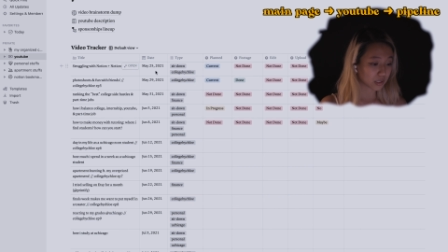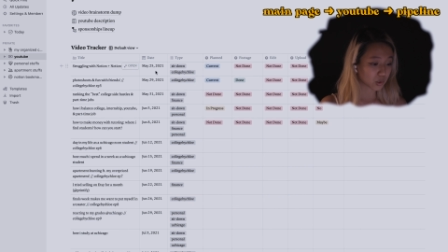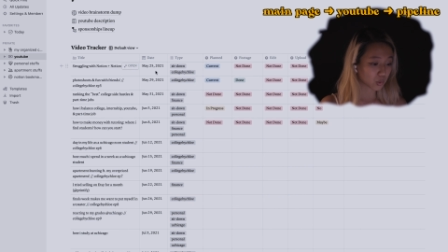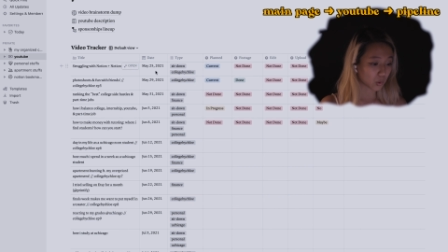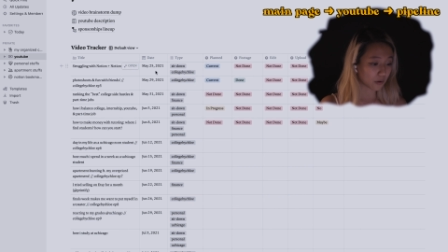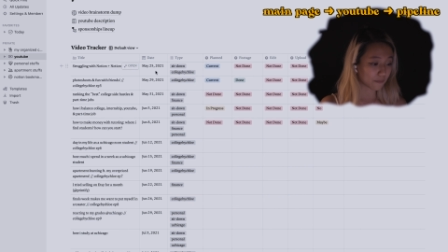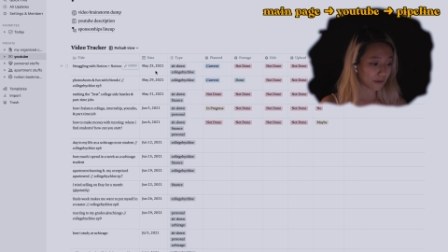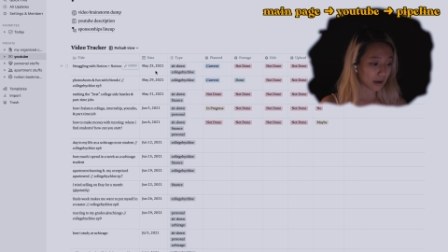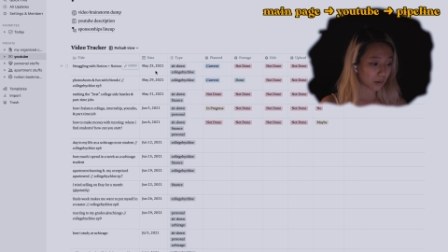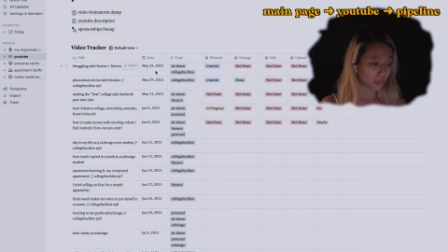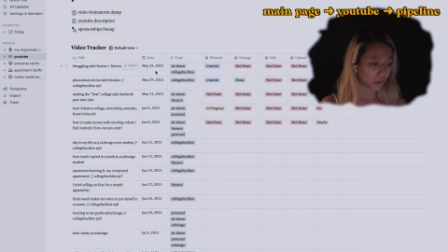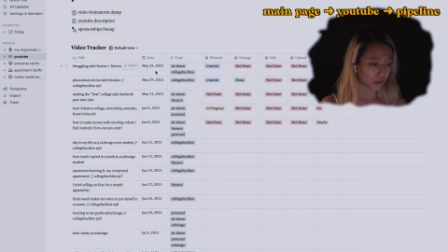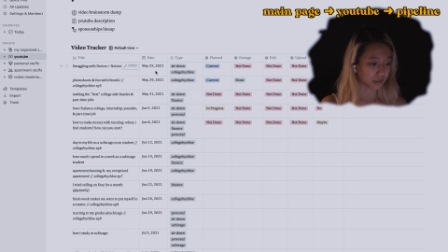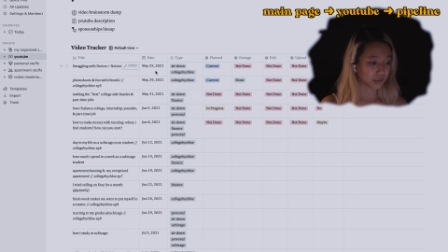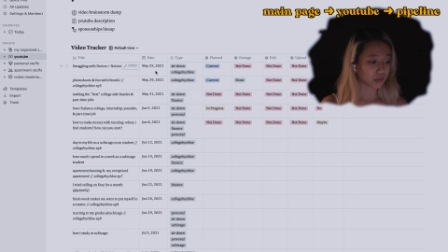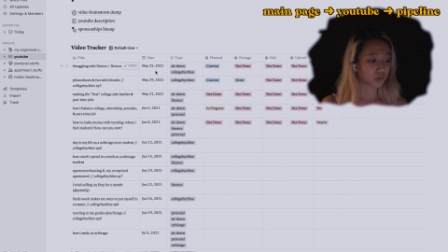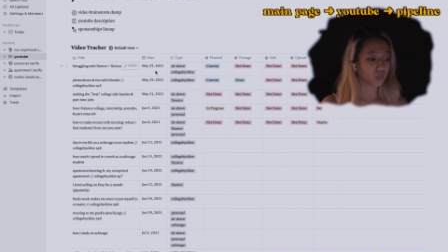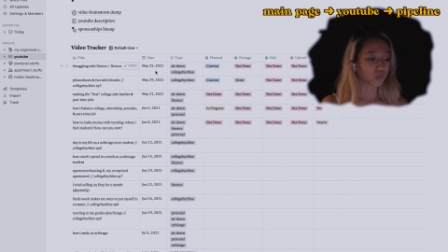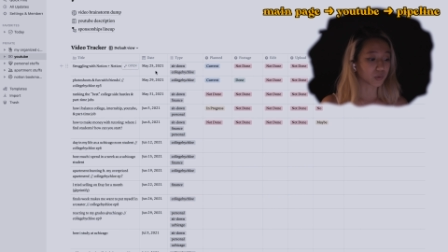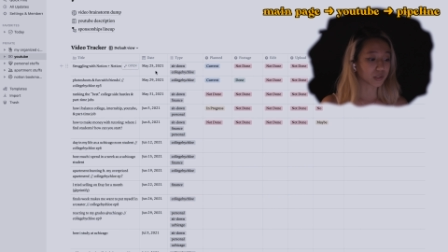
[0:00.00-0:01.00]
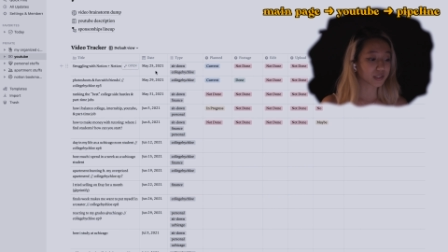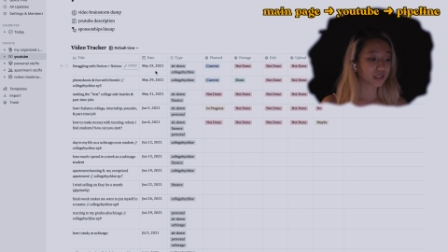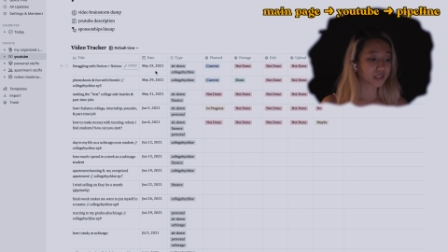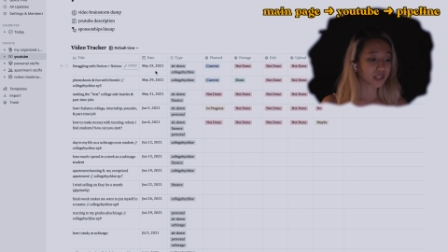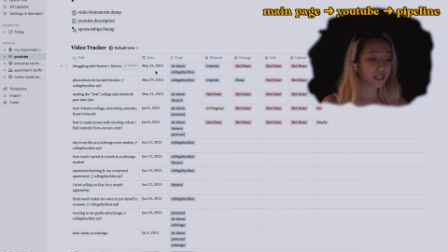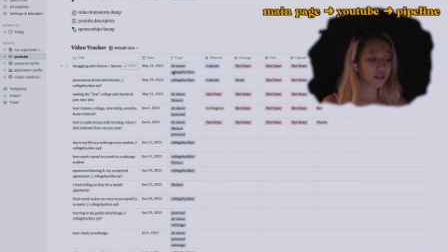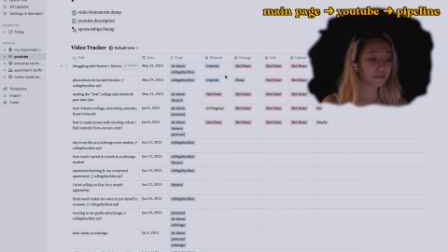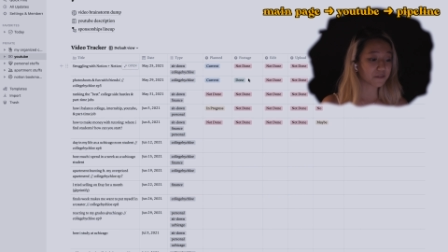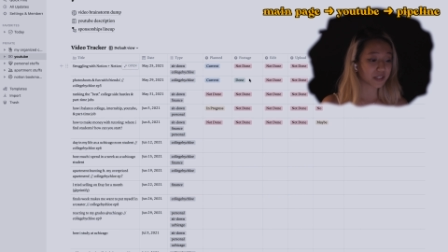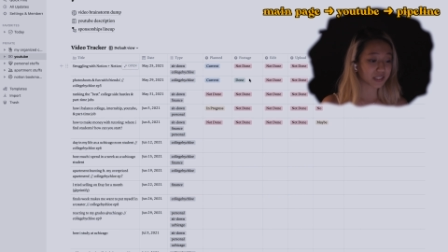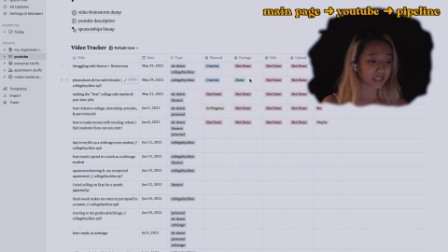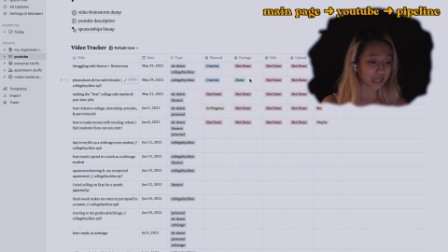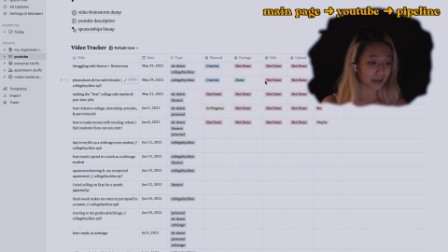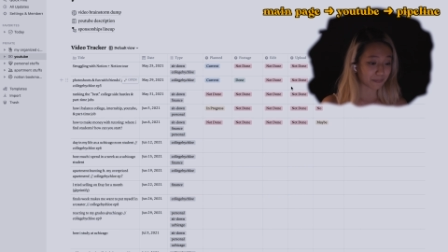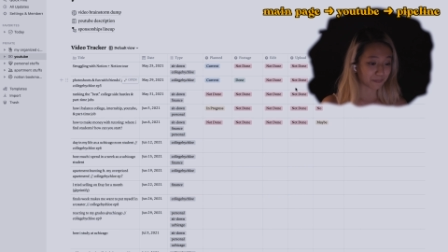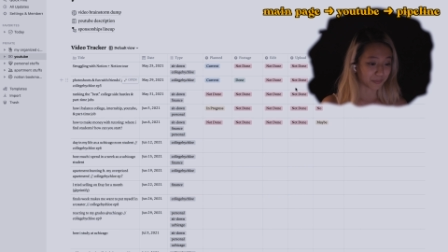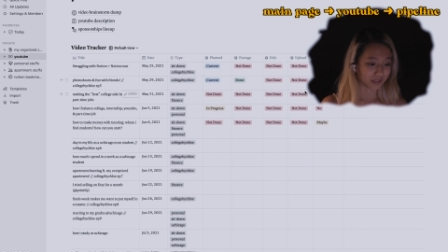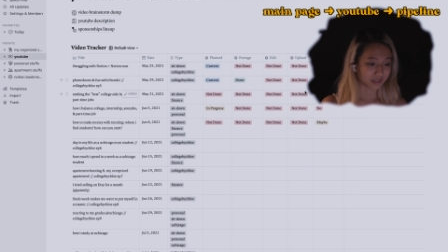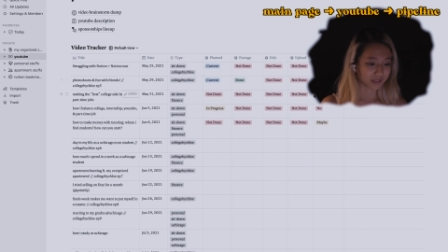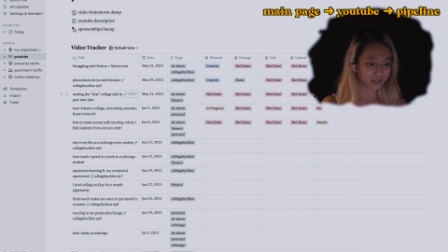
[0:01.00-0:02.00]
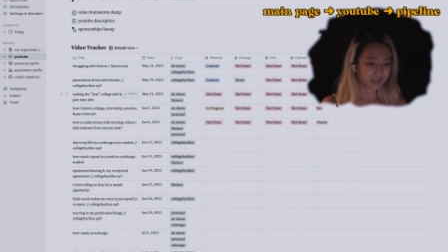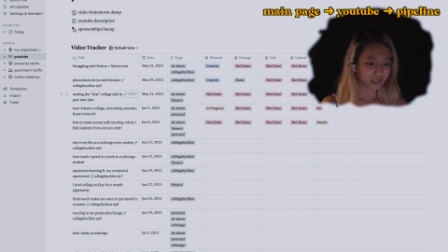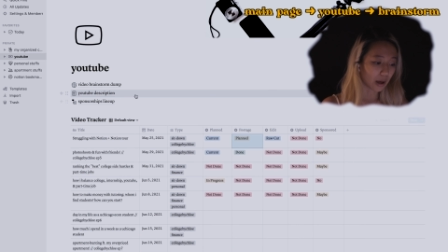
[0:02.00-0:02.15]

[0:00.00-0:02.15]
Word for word: 12 hours. We'll see if this happens.